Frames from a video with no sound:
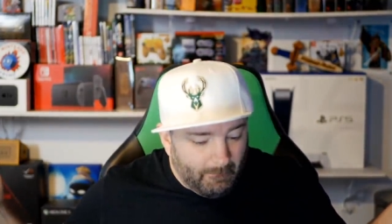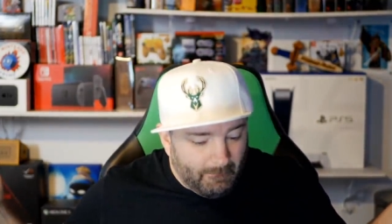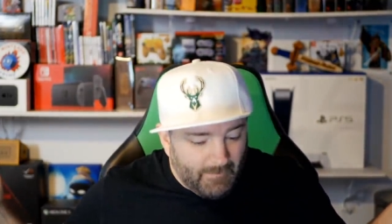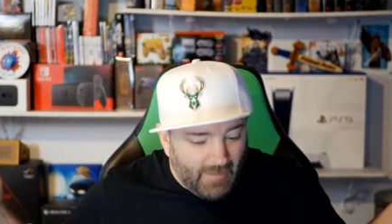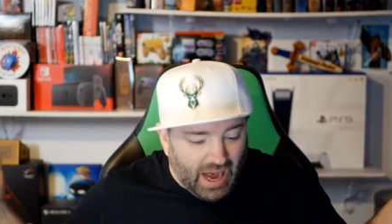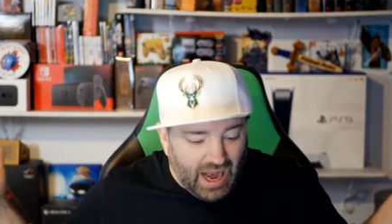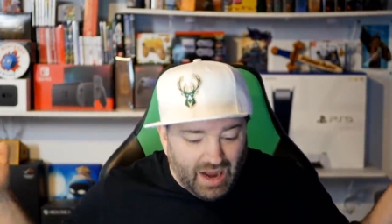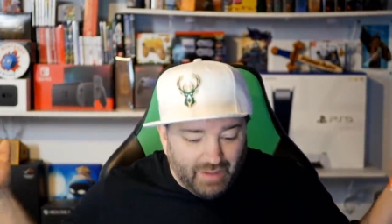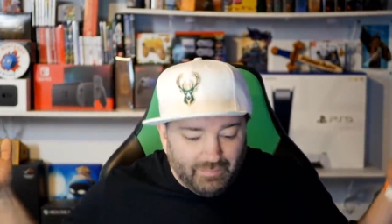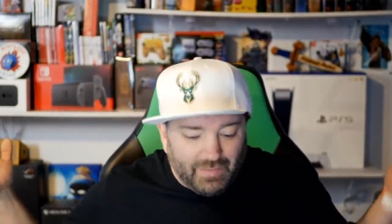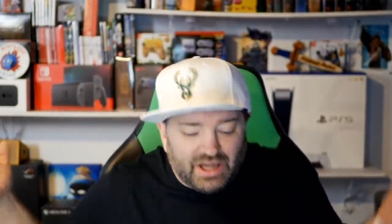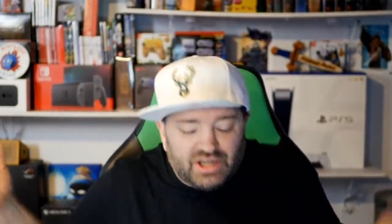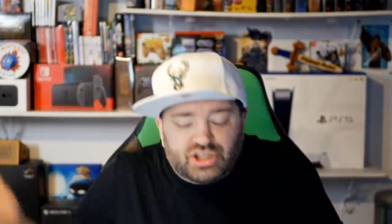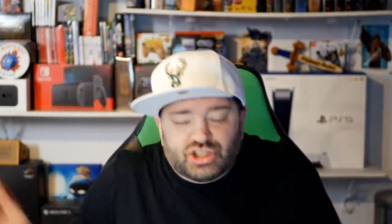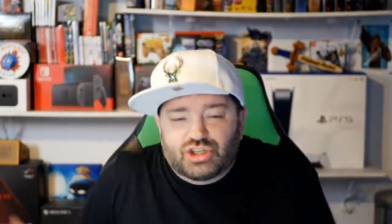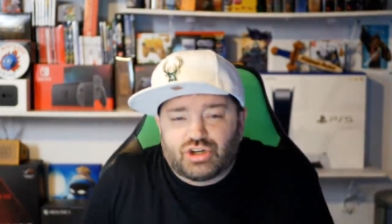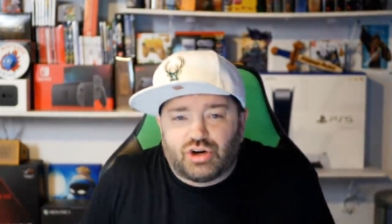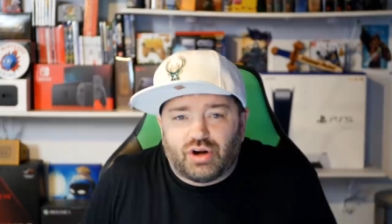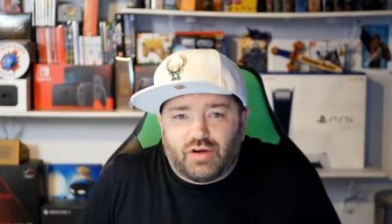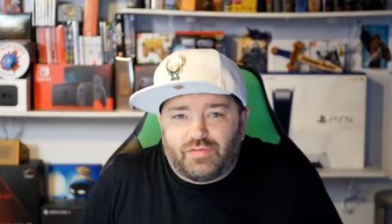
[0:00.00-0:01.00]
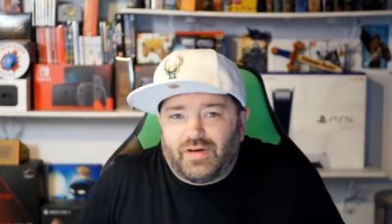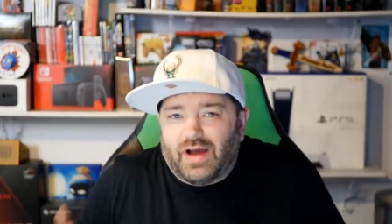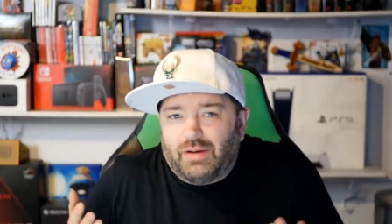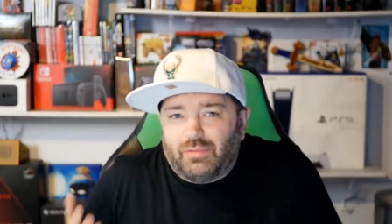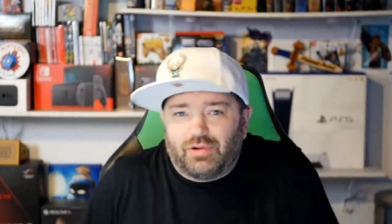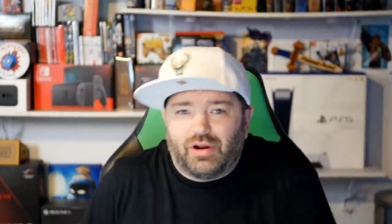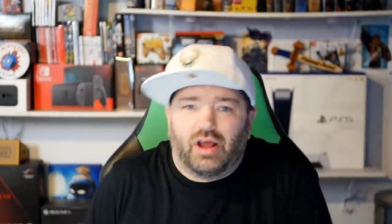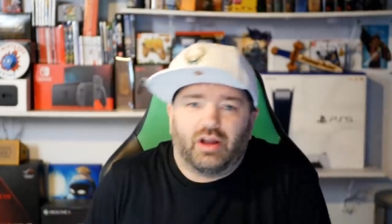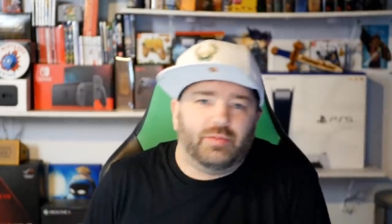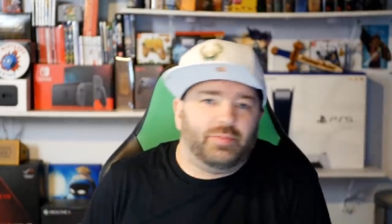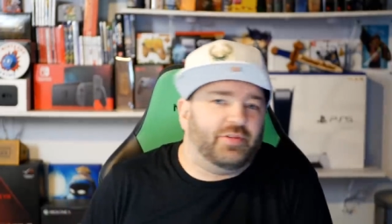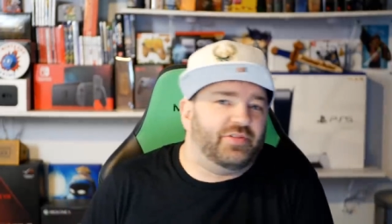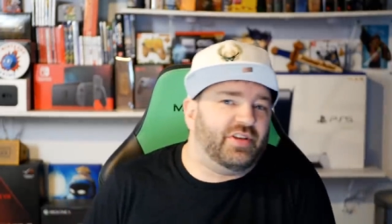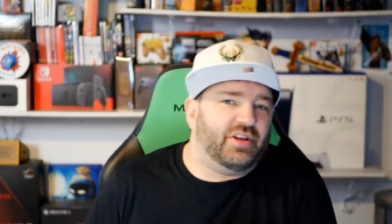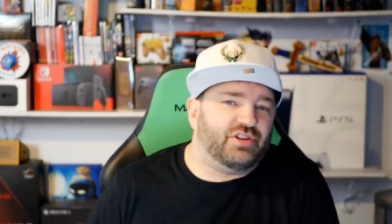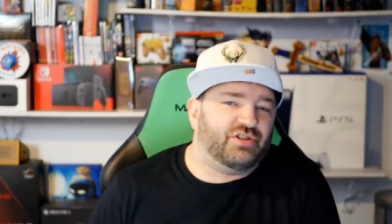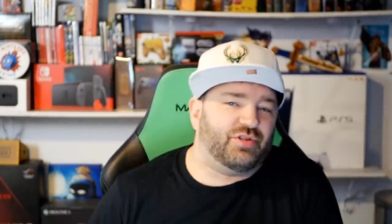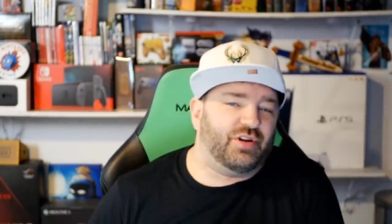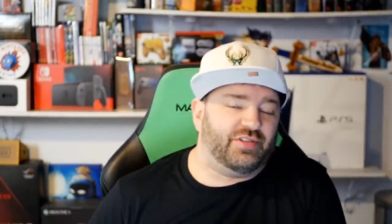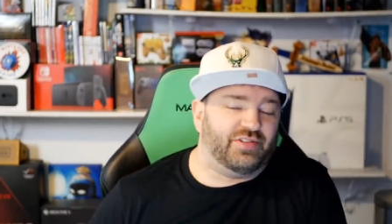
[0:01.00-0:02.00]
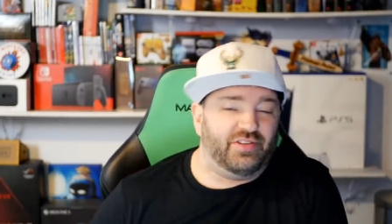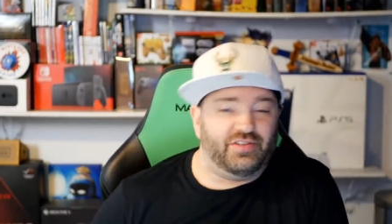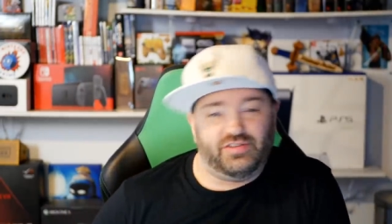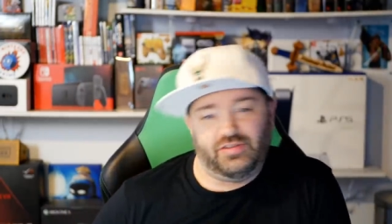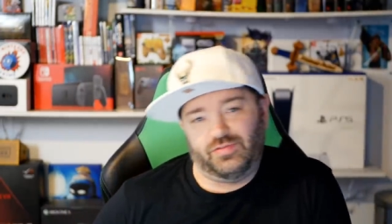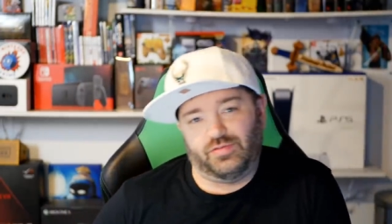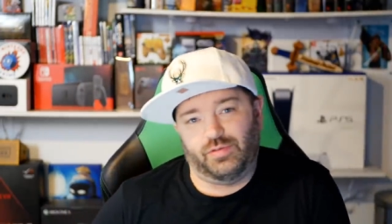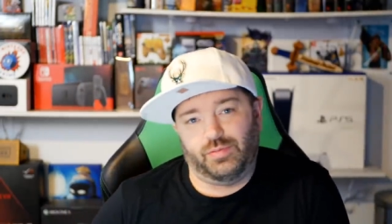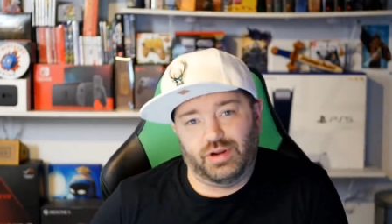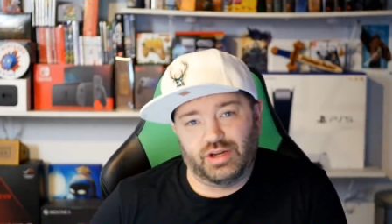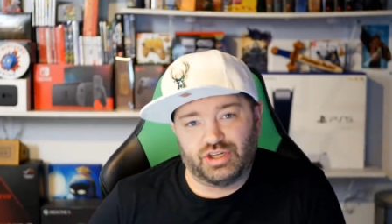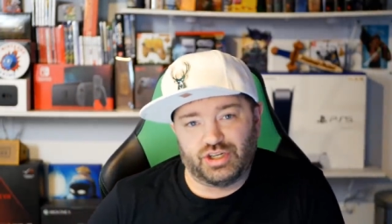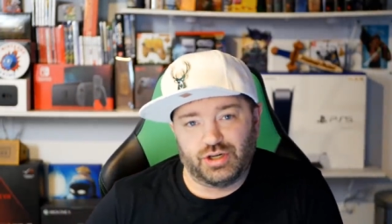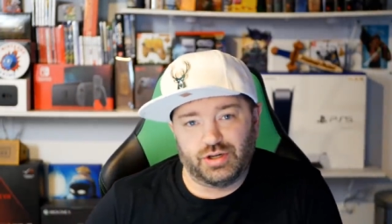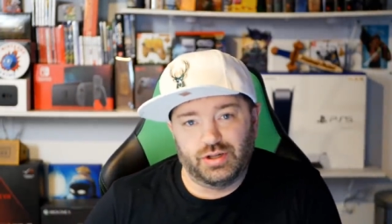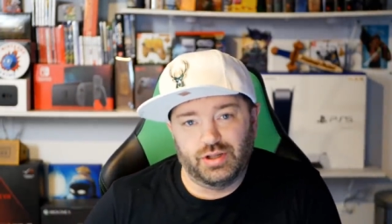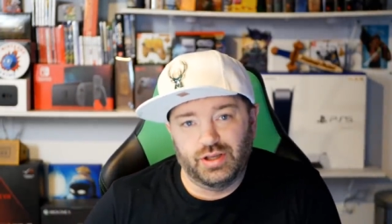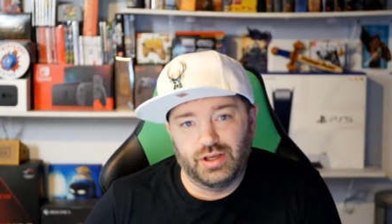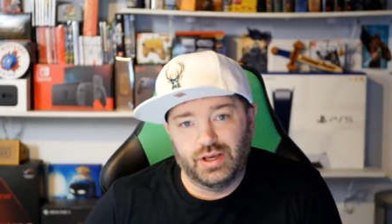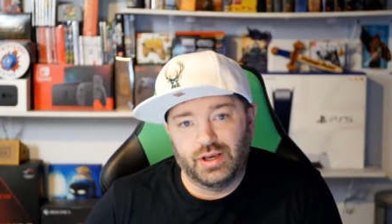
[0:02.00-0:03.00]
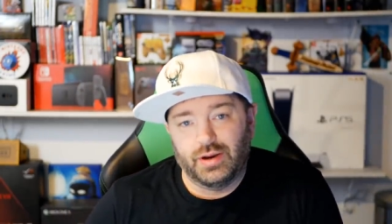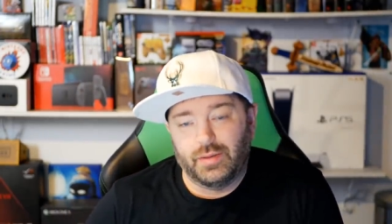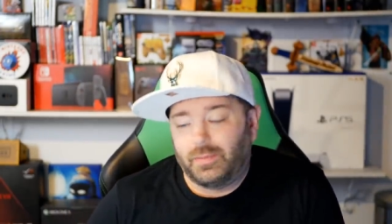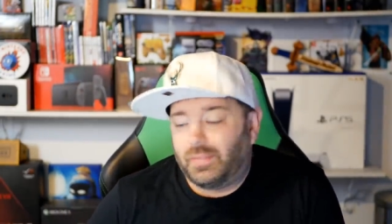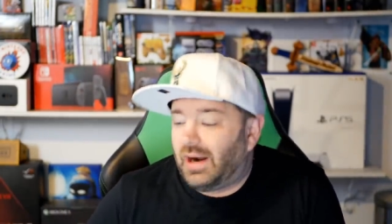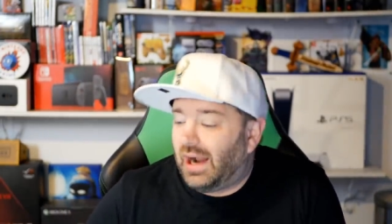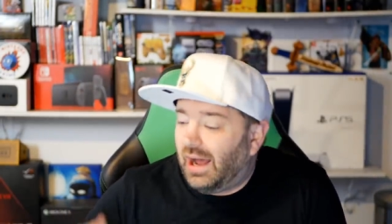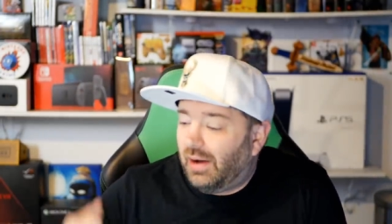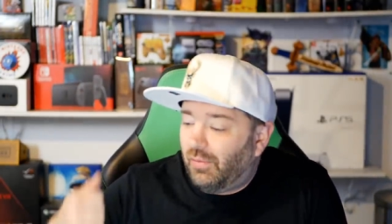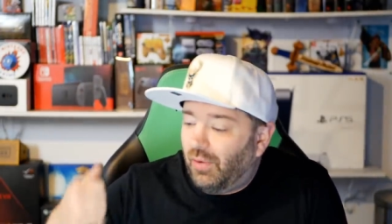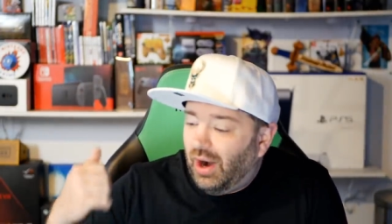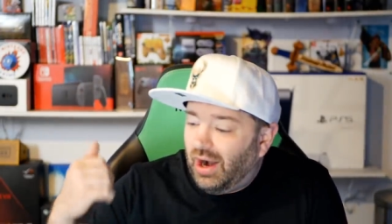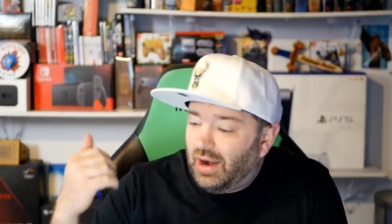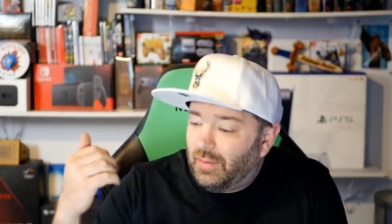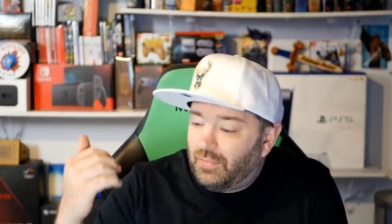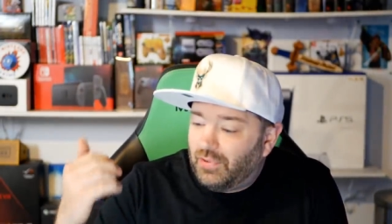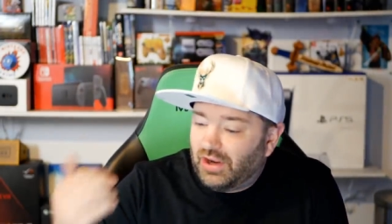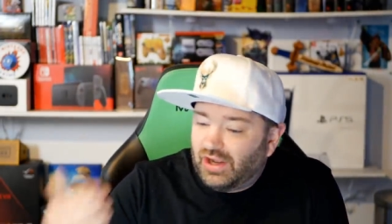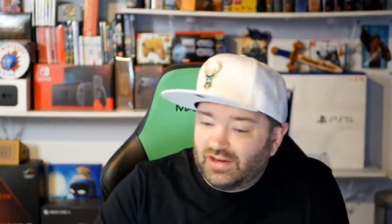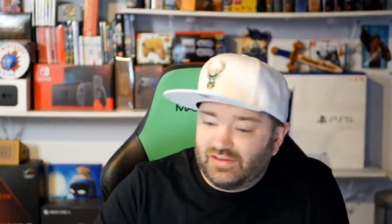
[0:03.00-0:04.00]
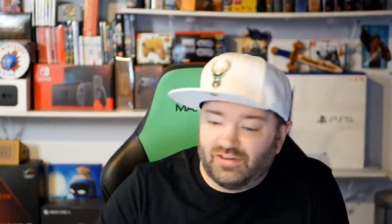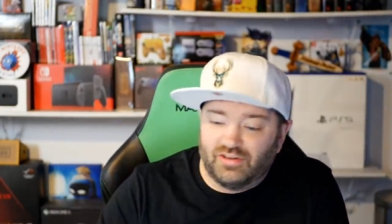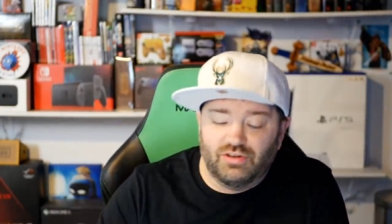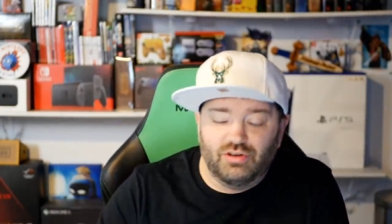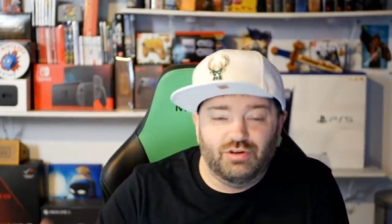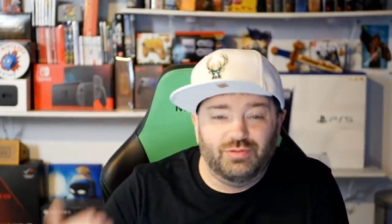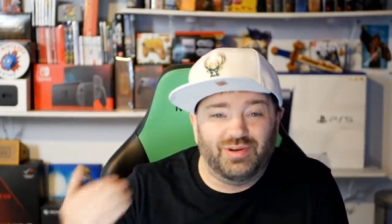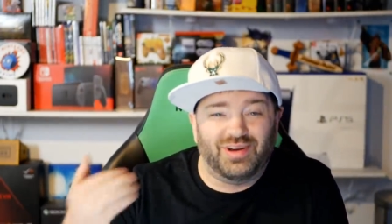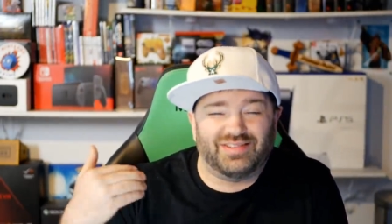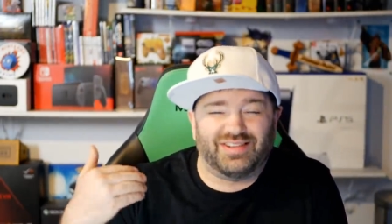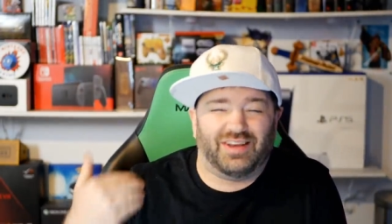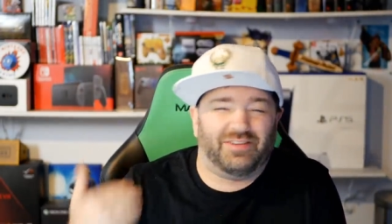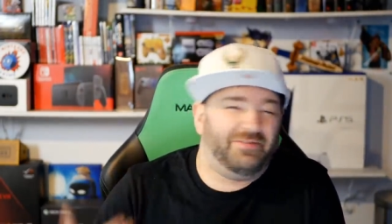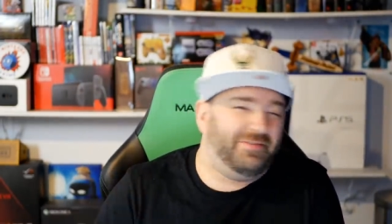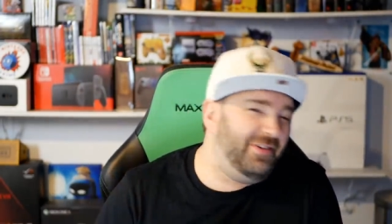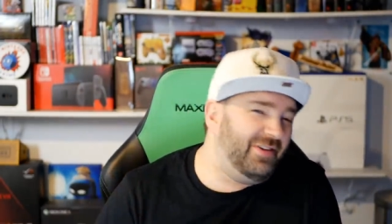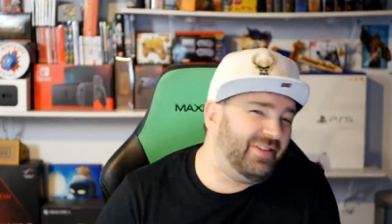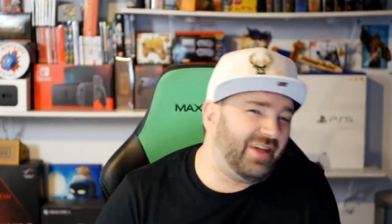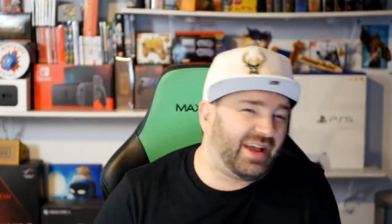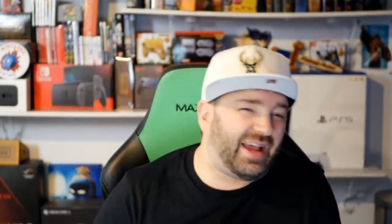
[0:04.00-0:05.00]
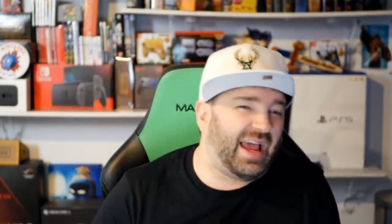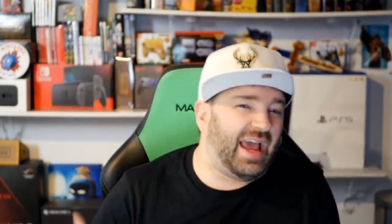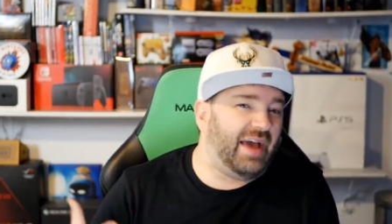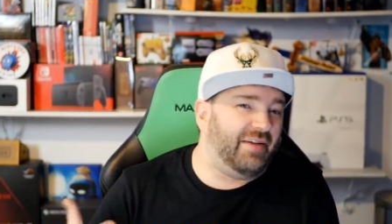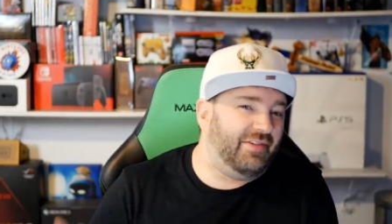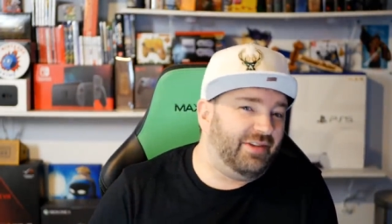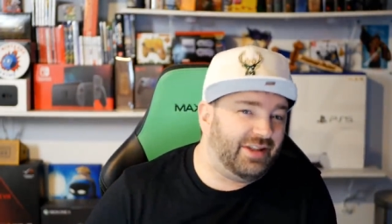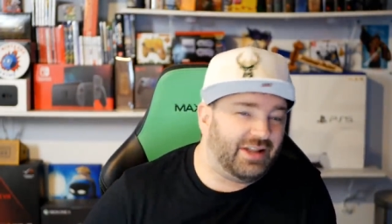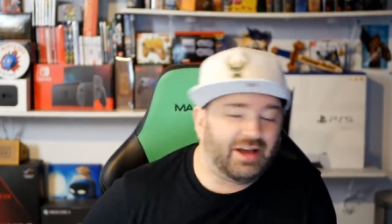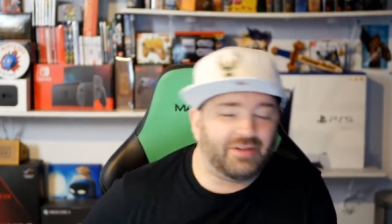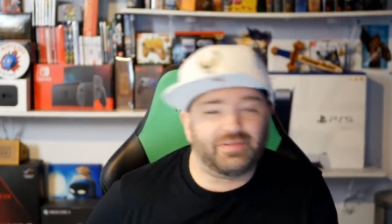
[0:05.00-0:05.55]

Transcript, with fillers: I'm not sure if I 100% trust this information, but I want to bring it to you because I feel like I have enough